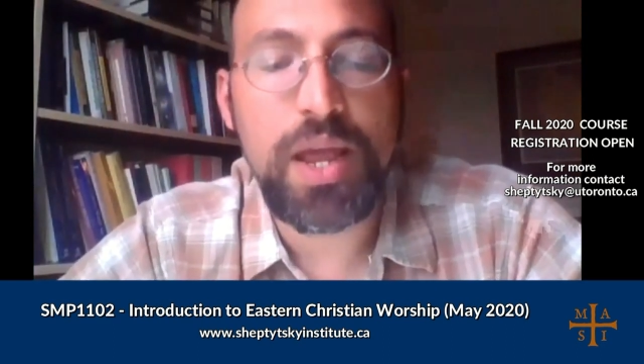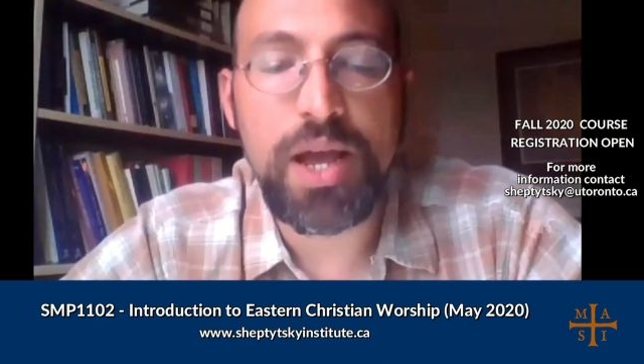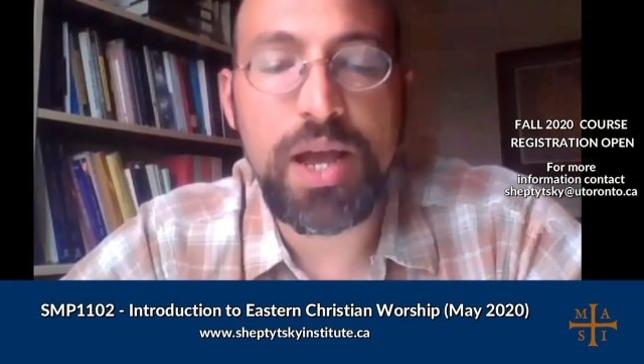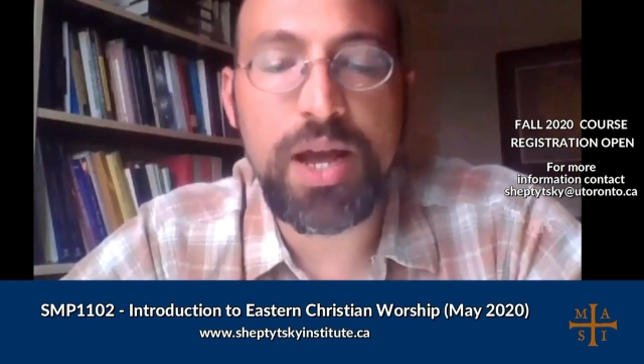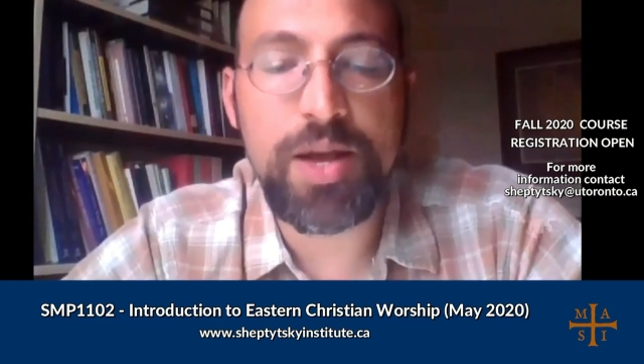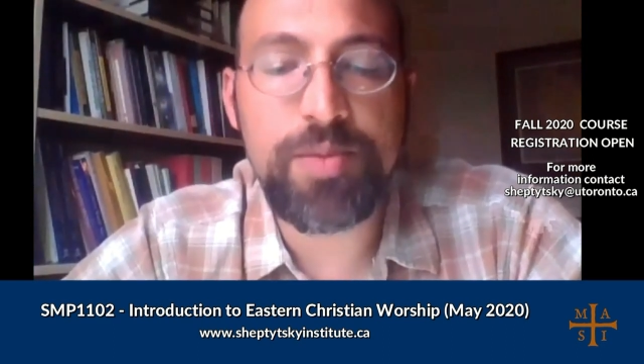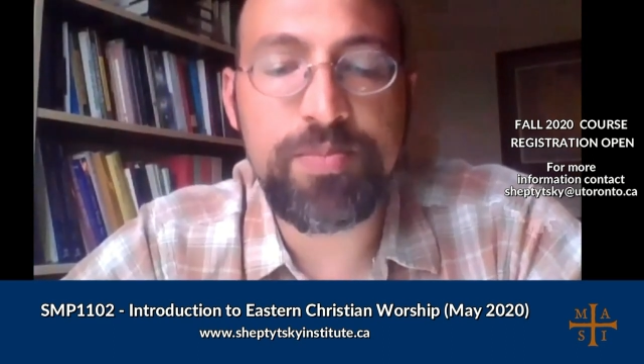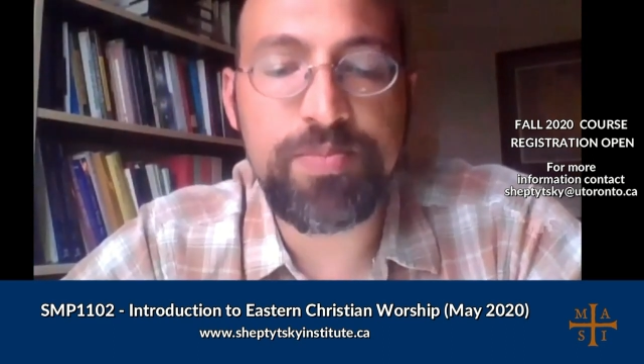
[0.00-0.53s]

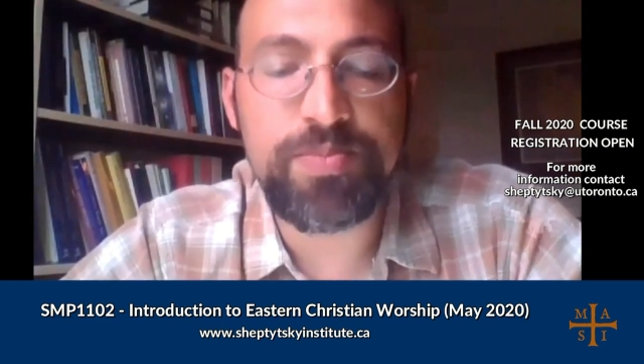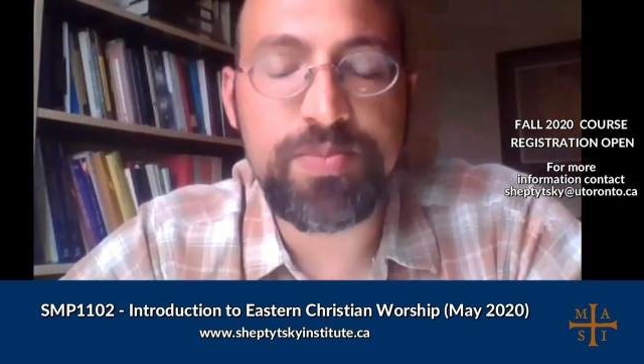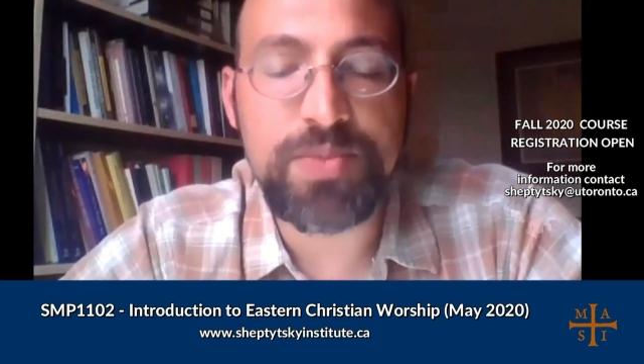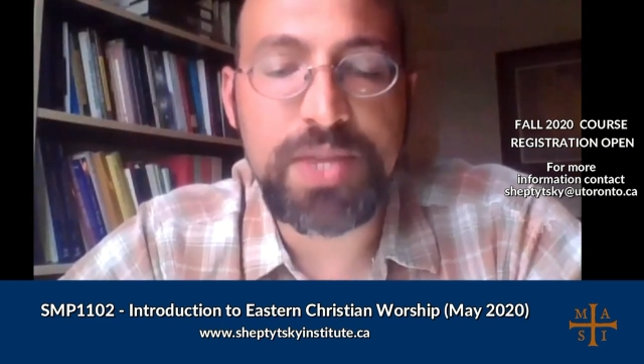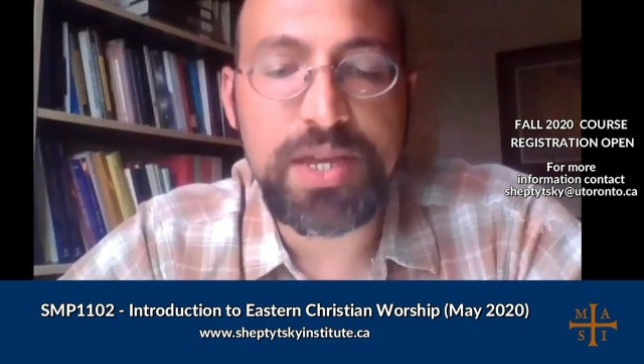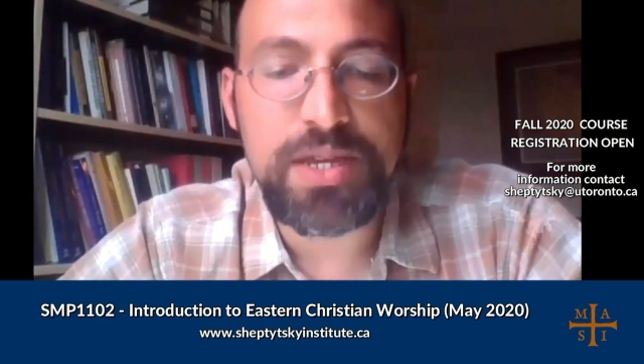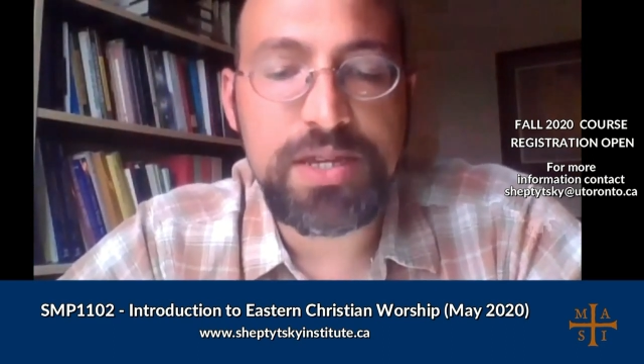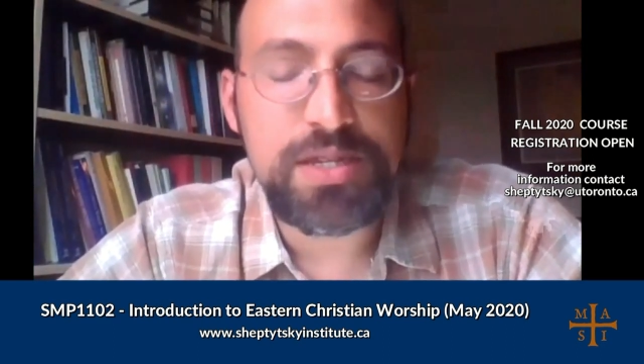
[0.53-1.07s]
I
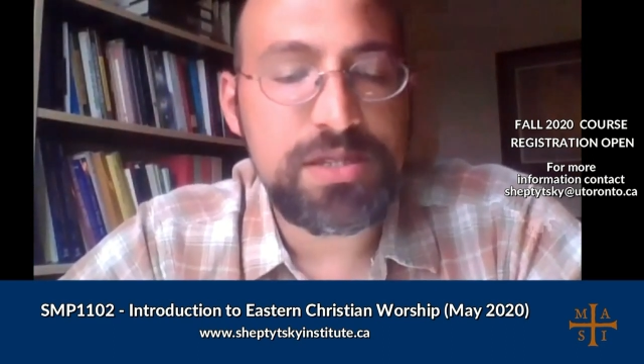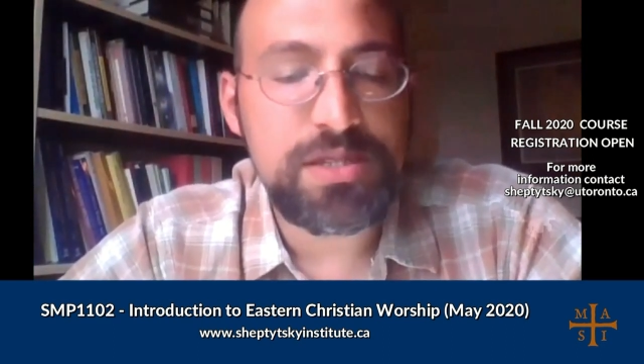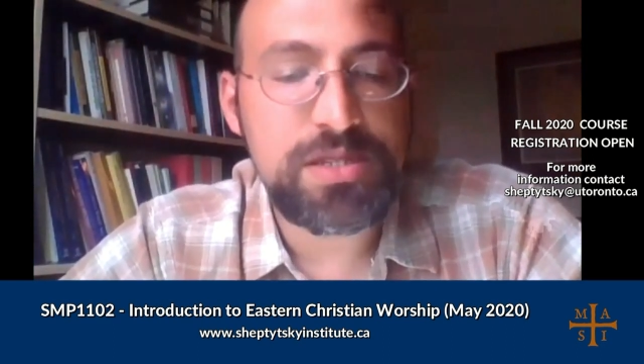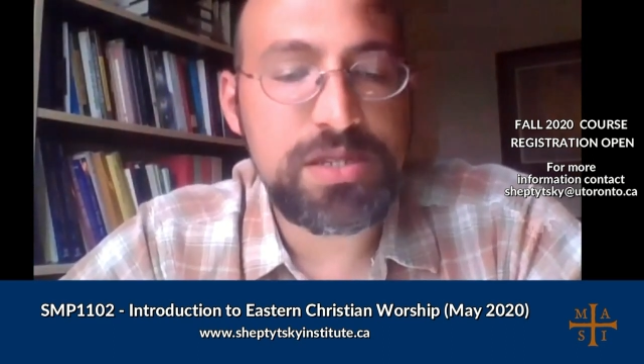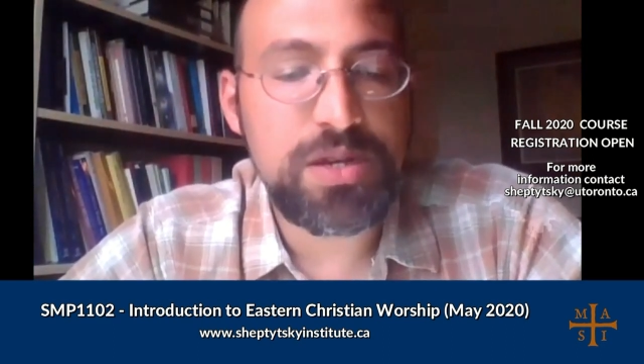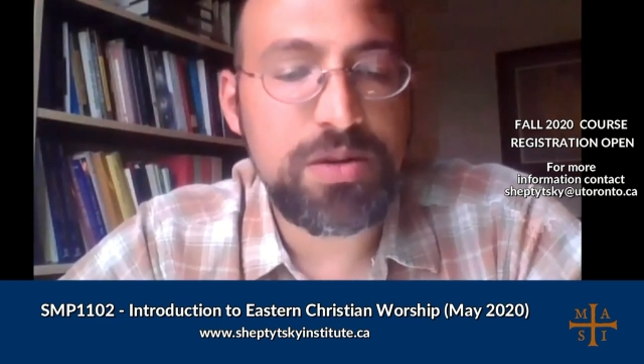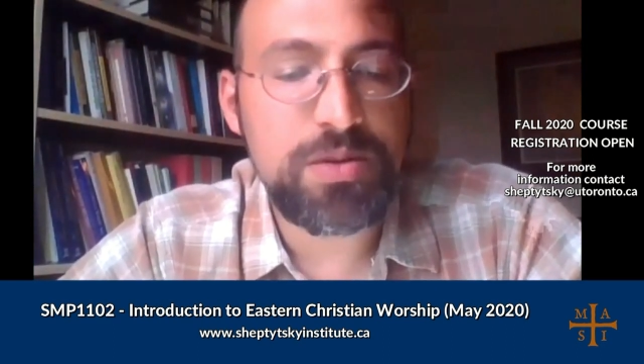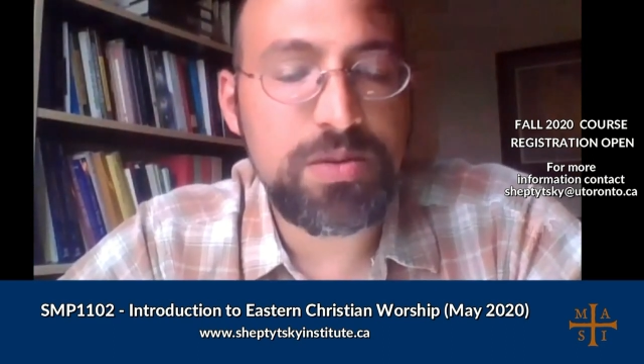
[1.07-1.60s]

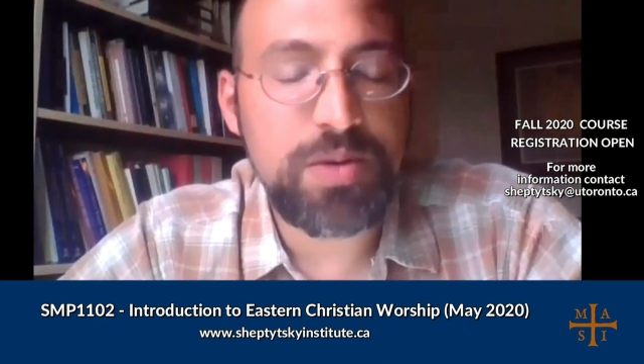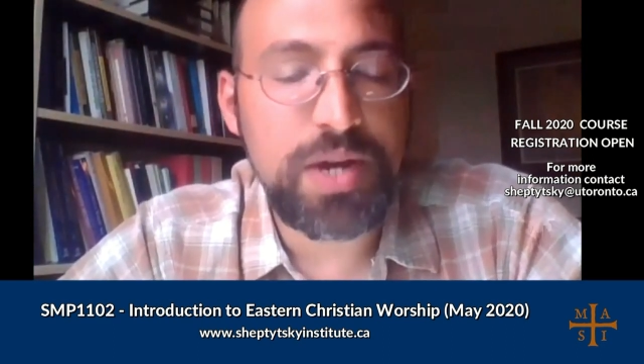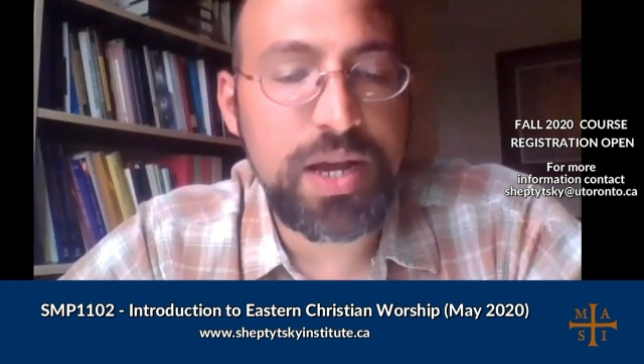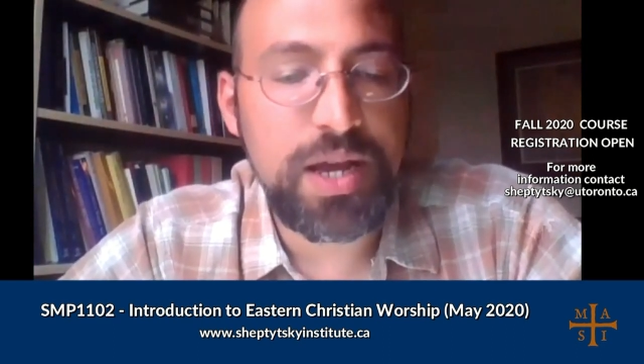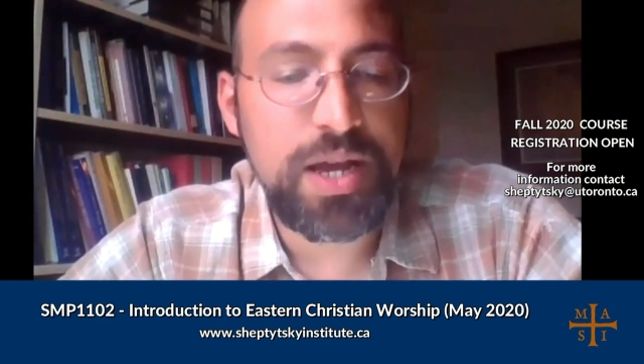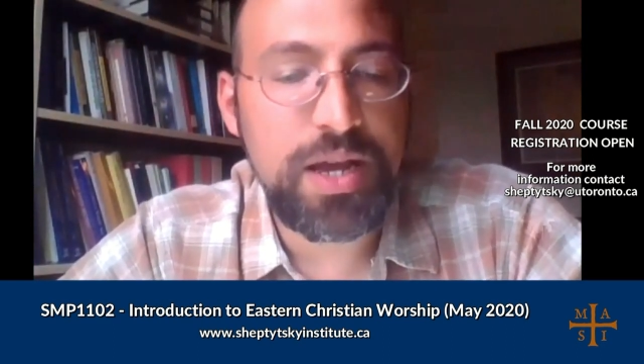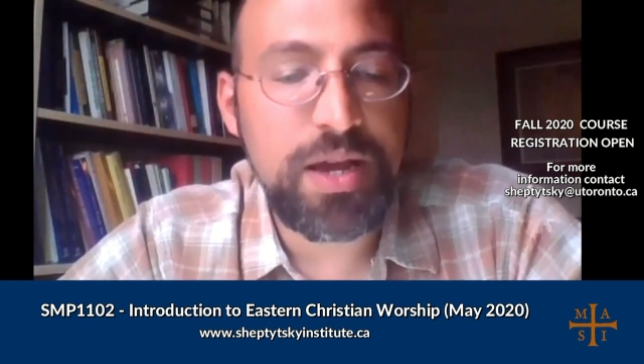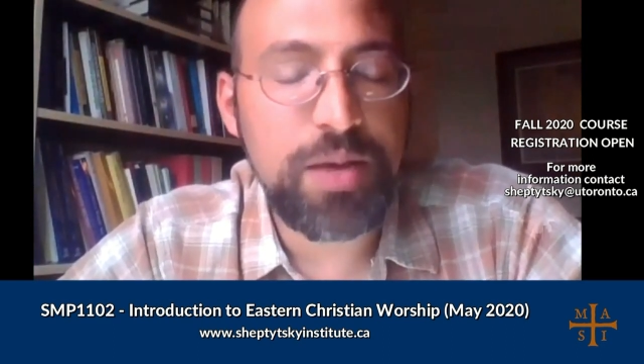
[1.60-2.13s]

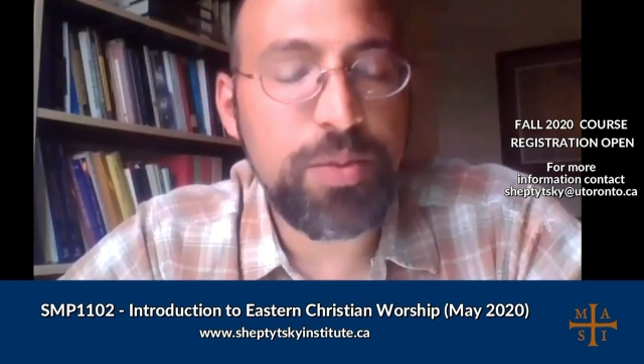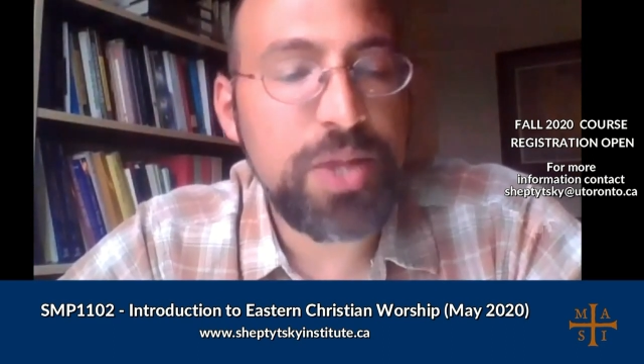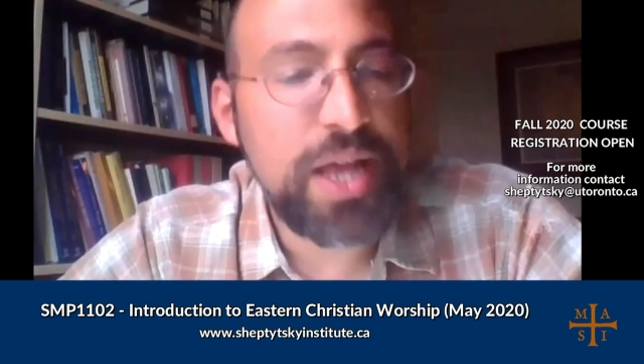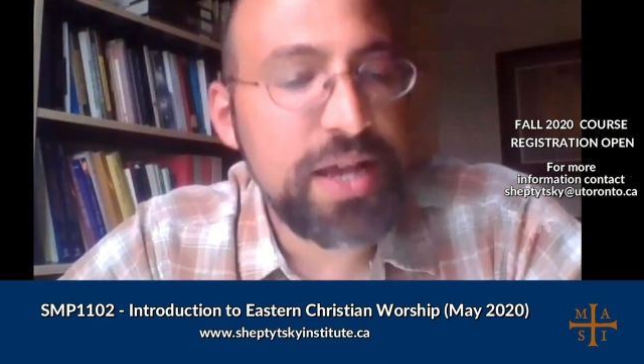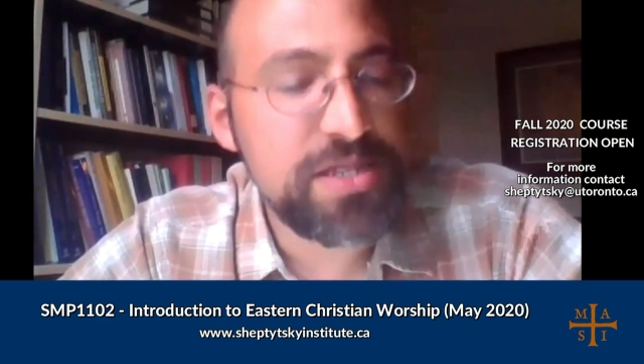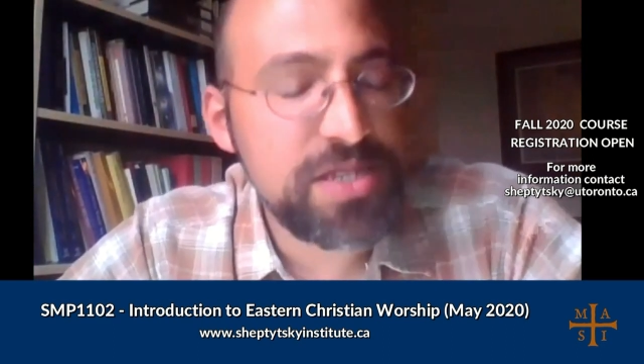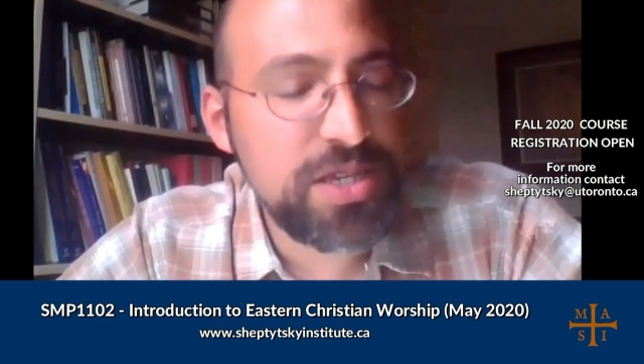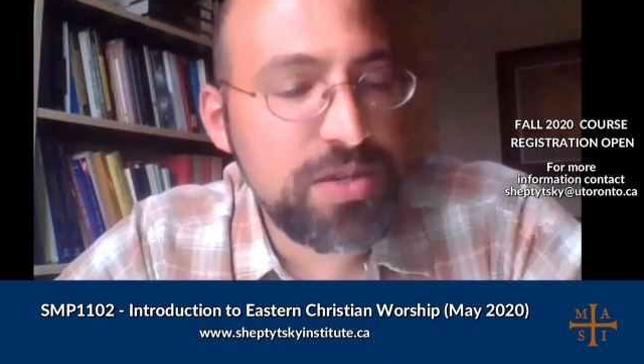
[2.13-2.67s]
will
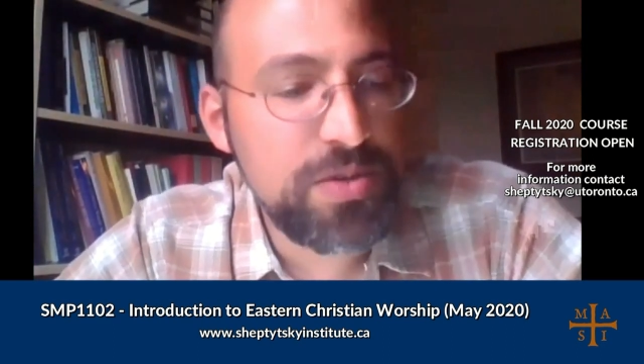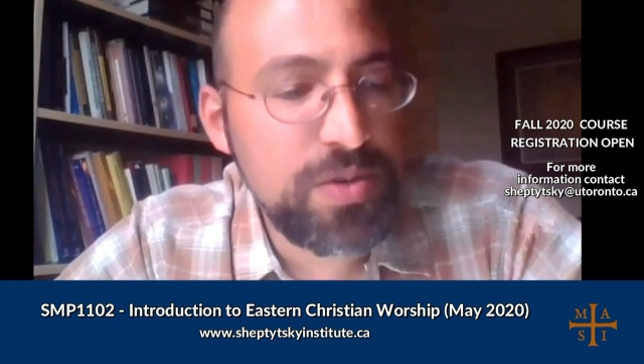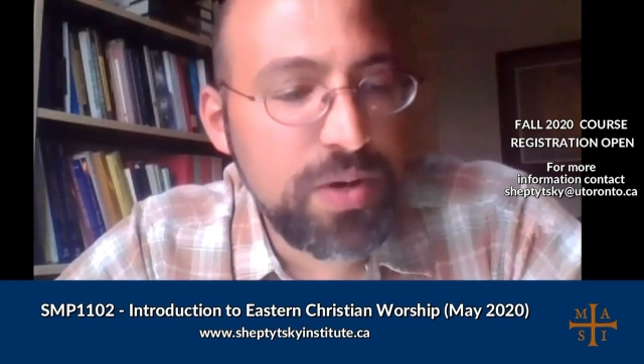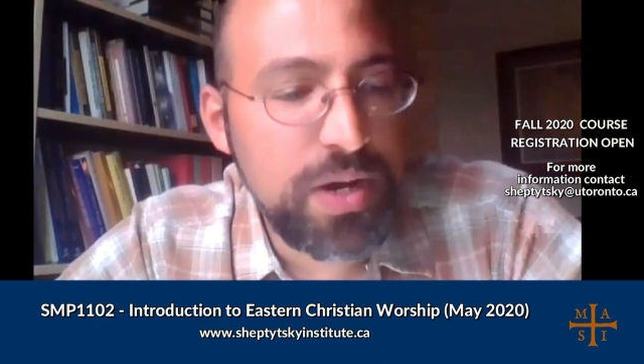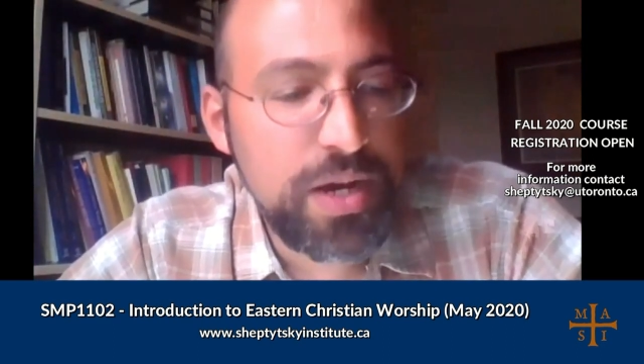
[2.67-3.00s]
ask you,